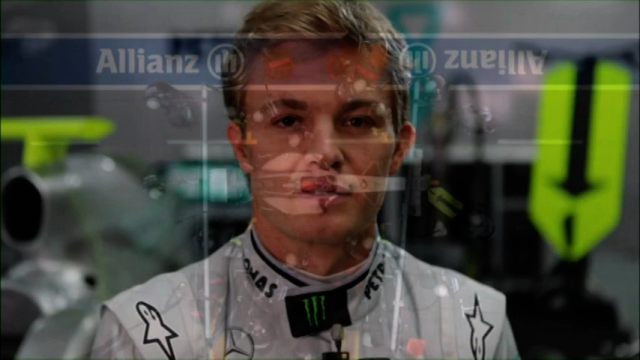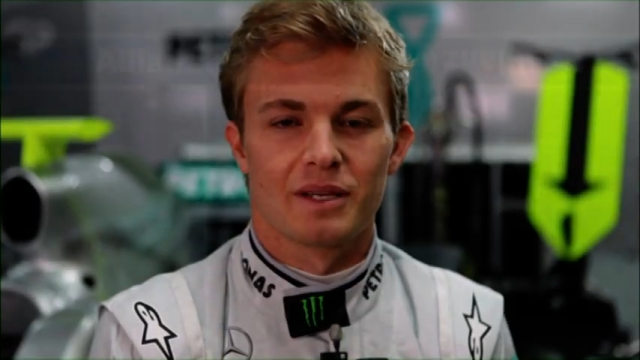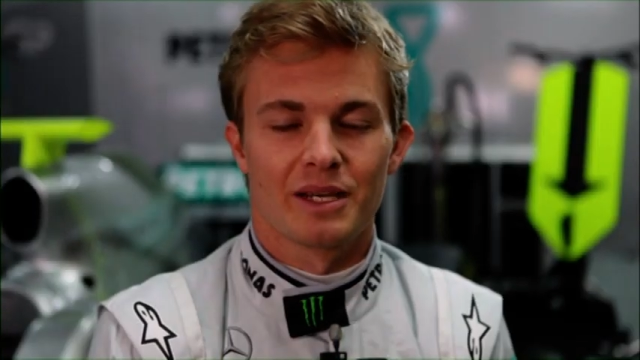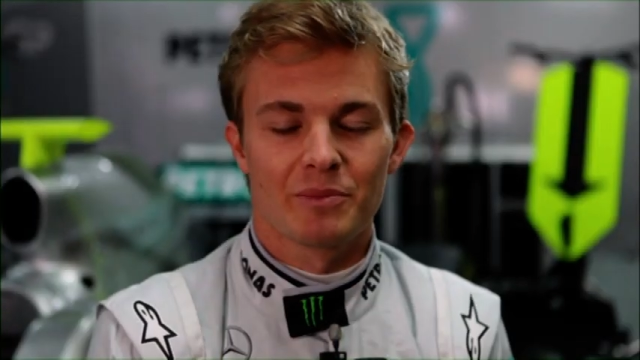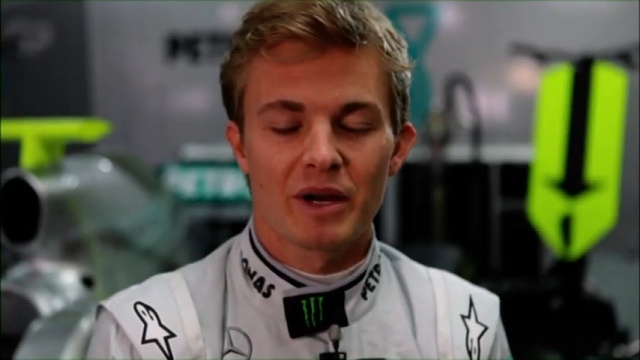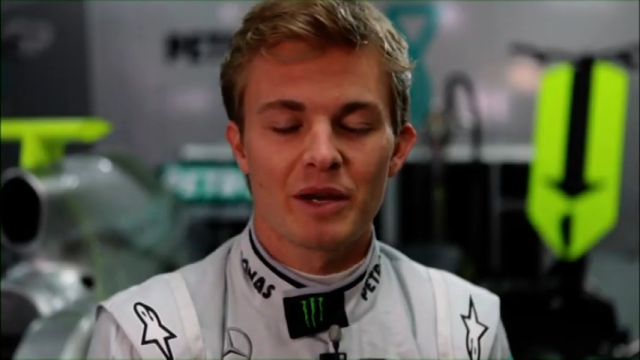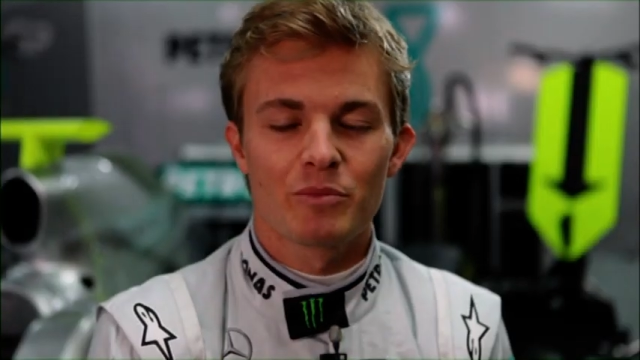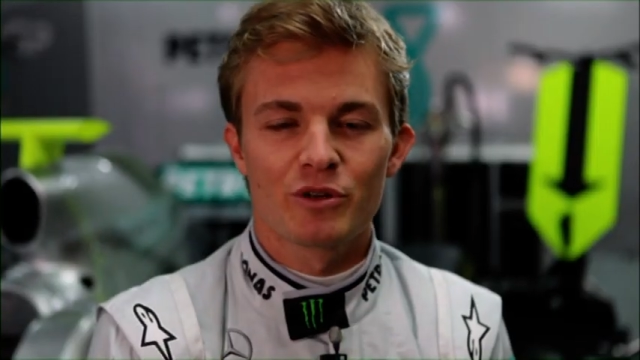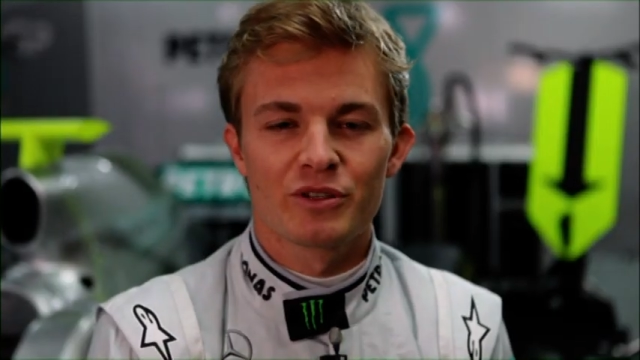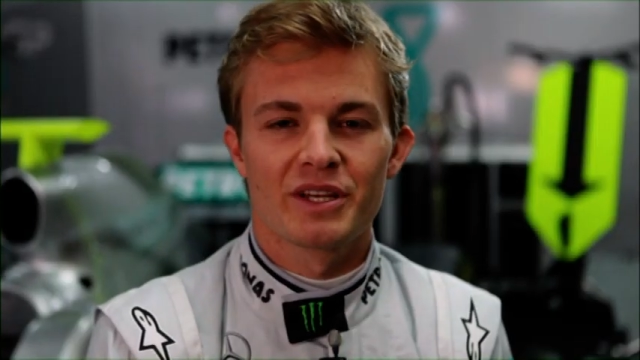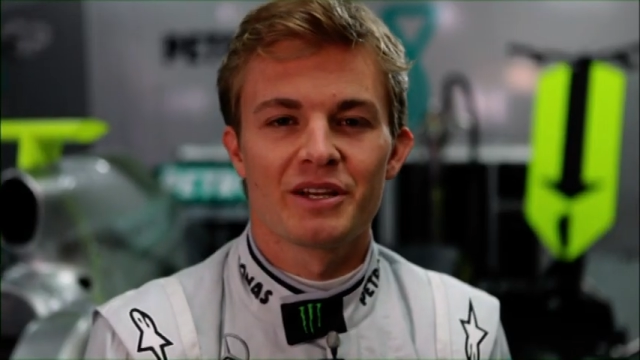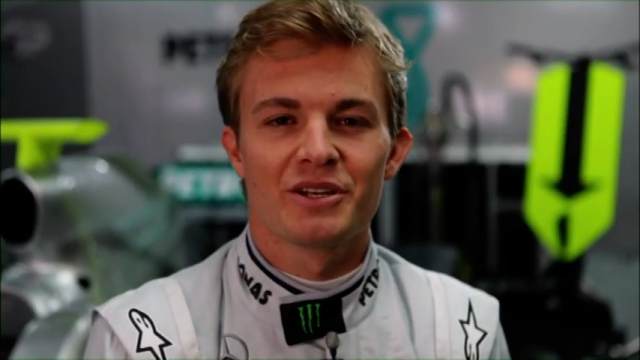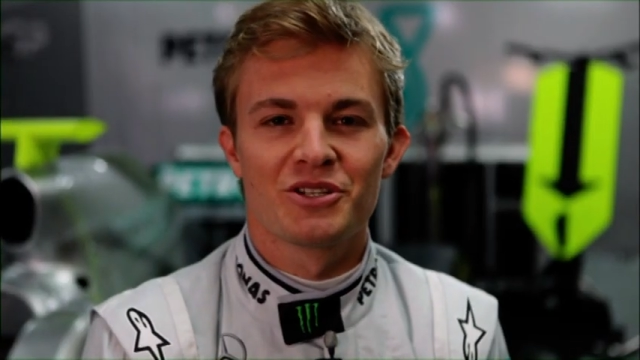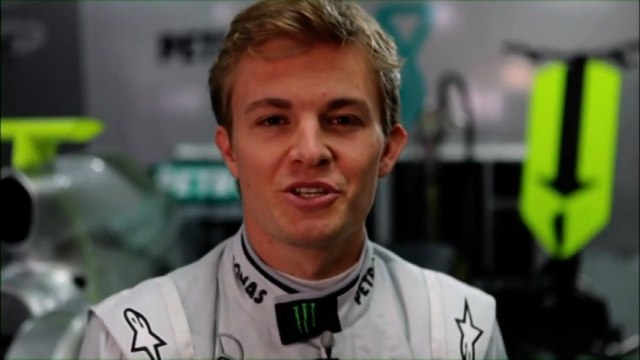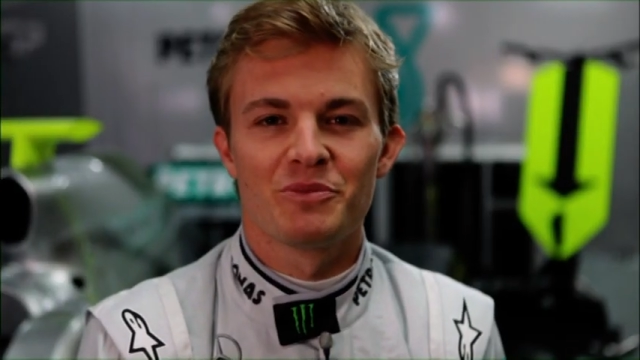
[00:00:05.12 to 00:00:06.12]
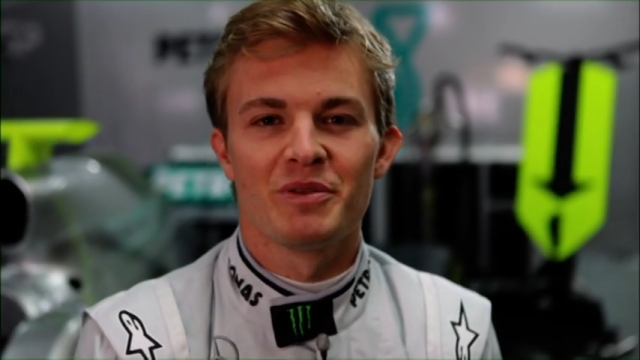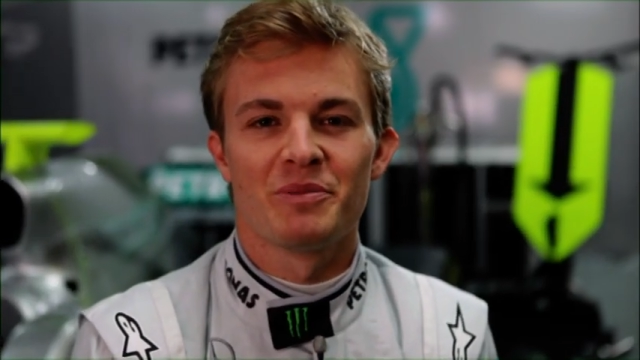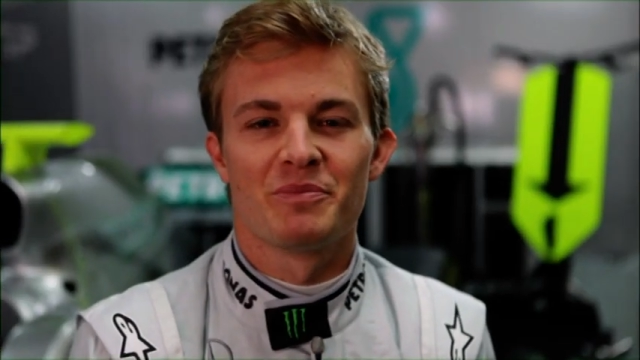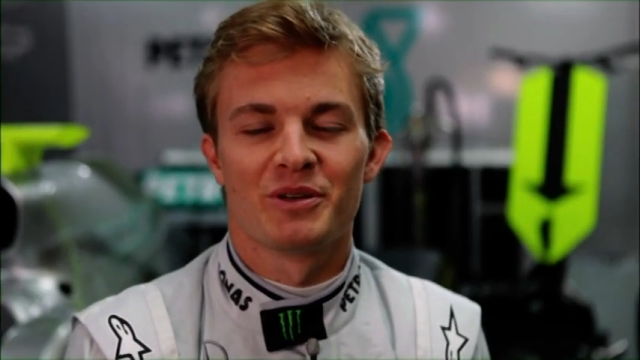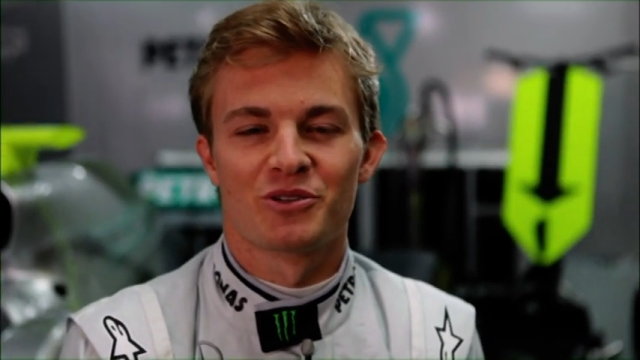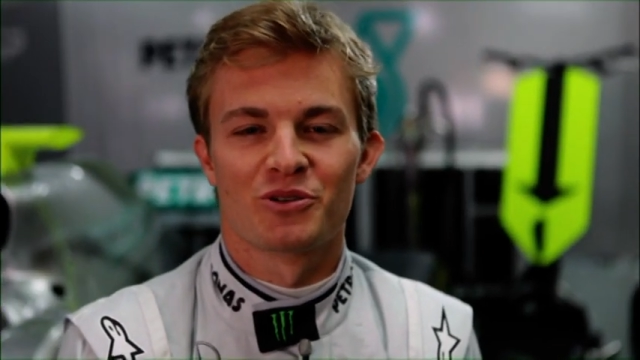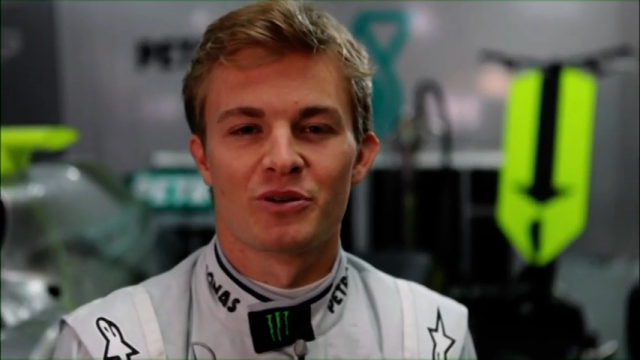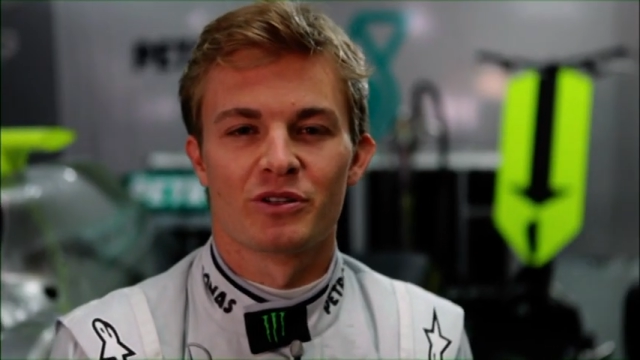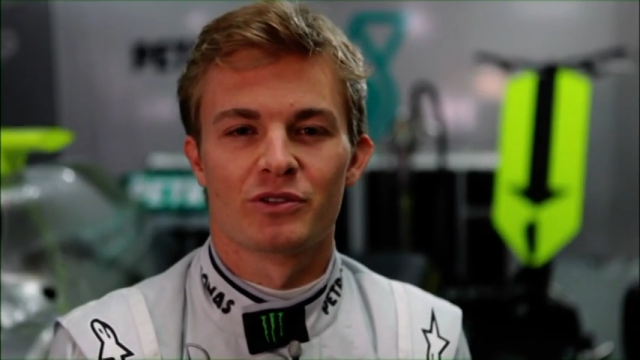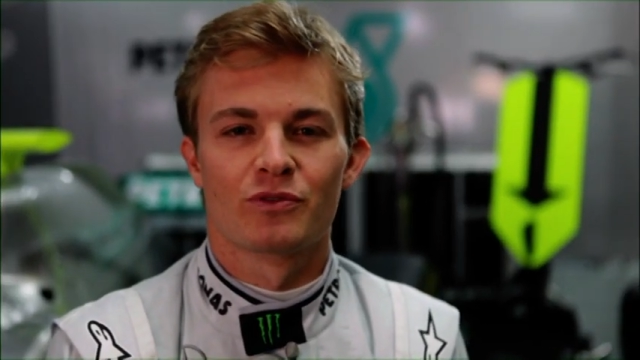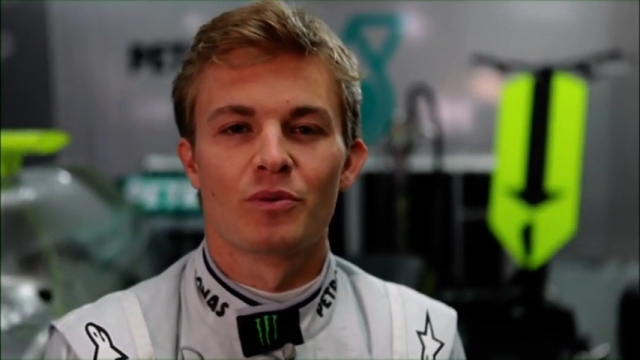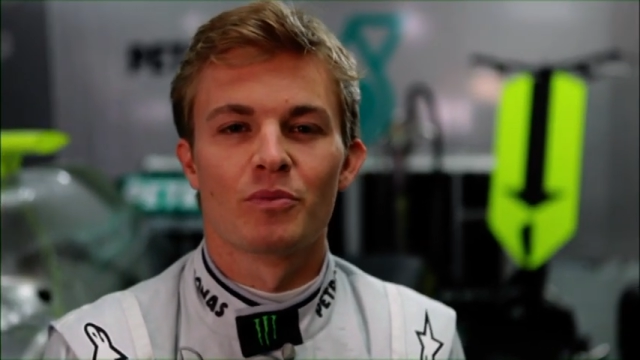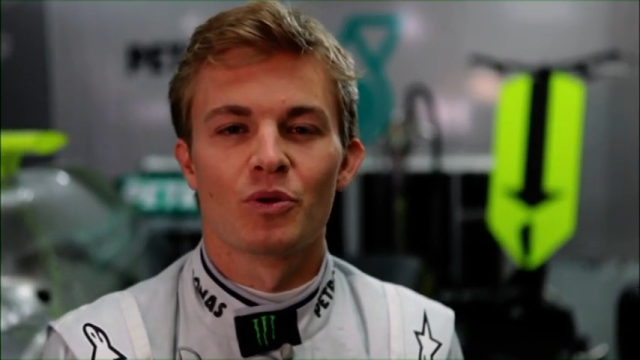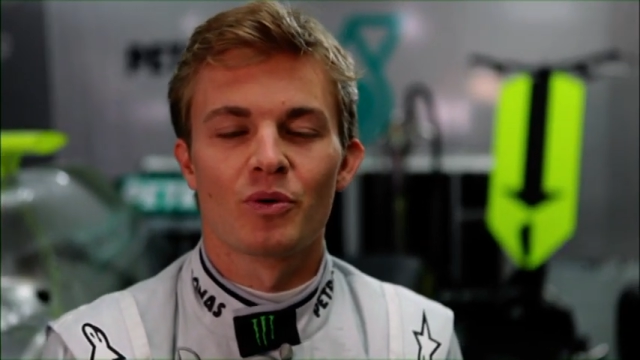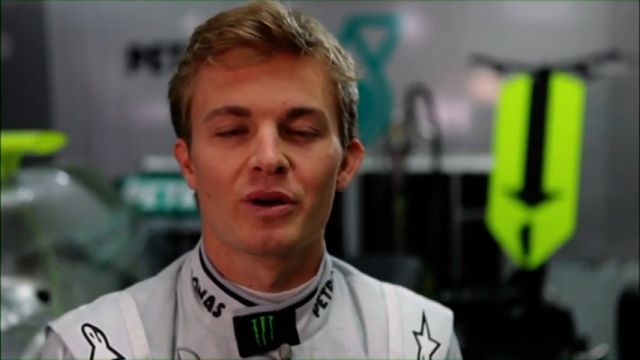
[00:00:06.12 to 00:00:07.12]
In my Mercedes G P Petronas
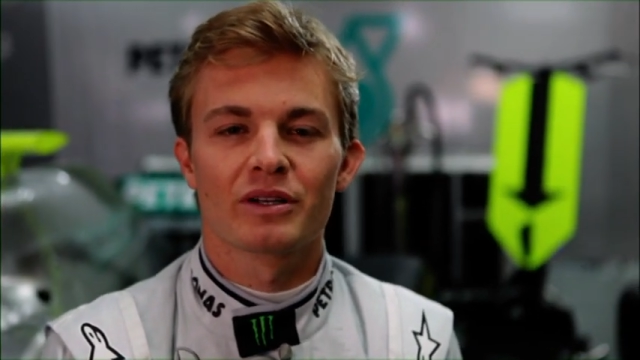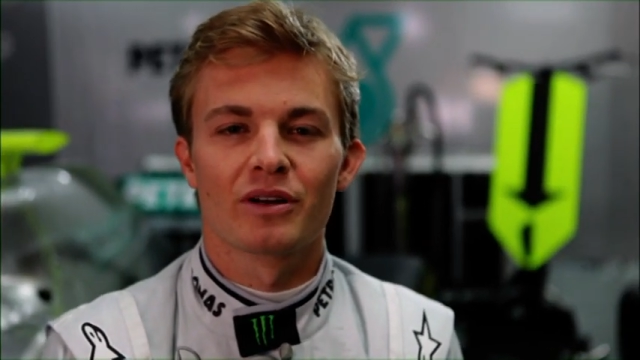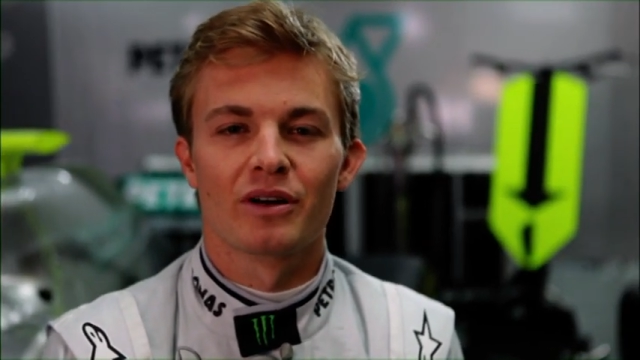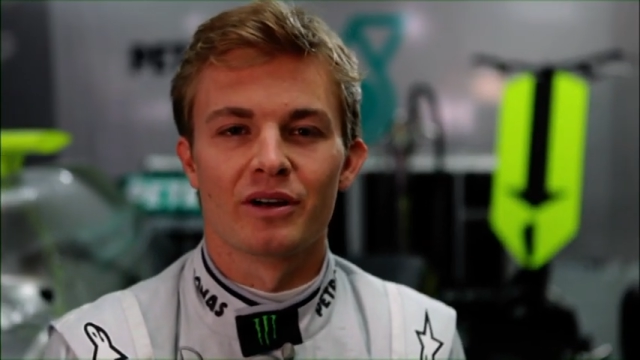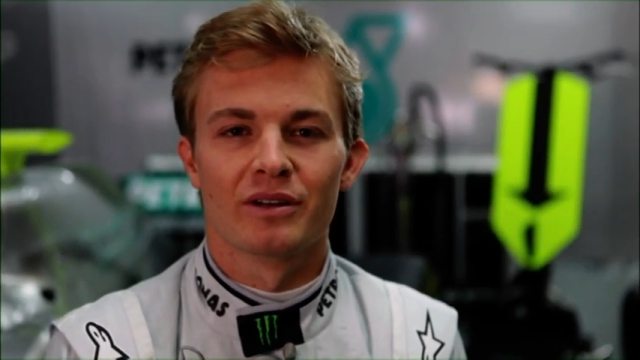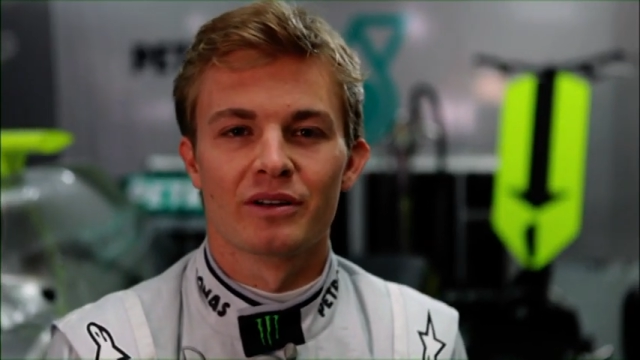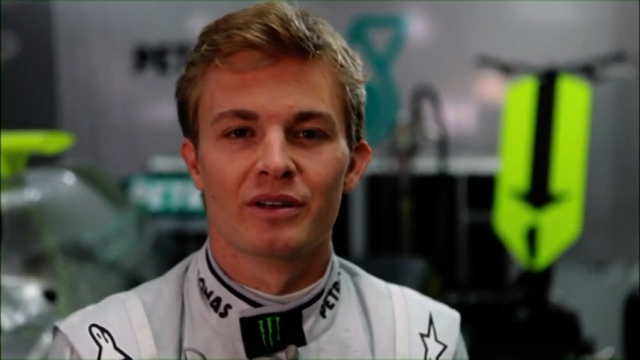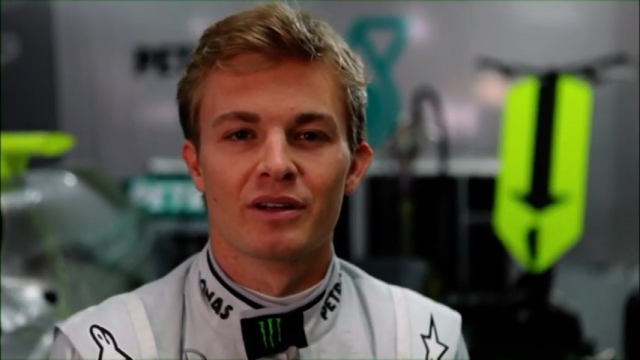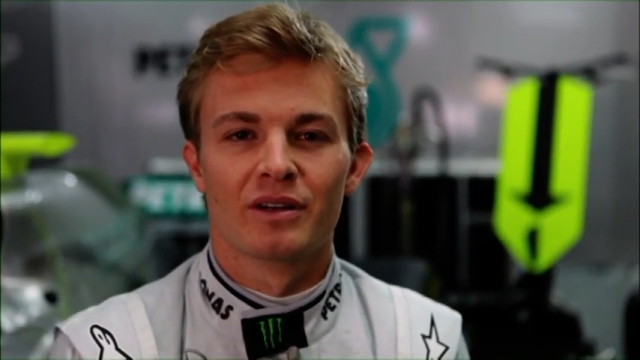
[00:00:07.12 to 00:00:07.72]
Formula One car,